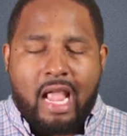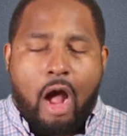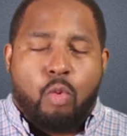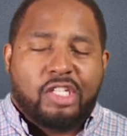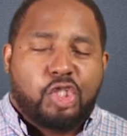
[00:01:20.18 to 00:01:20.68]

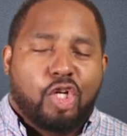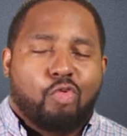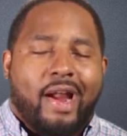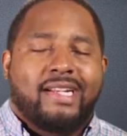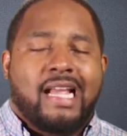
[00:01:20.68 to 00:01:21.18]
I want you to
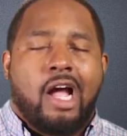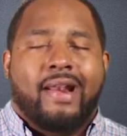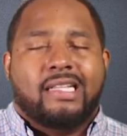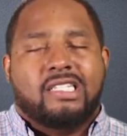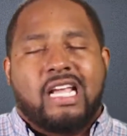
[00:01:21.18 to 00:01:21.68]
write
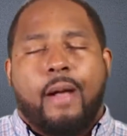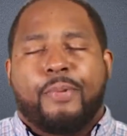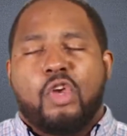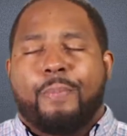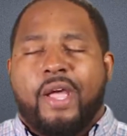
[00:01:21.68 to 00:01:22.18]
down at the top
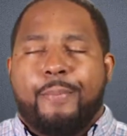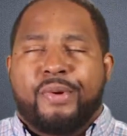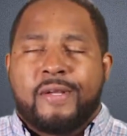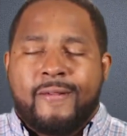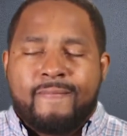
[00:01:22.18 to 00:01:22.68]
of your paper,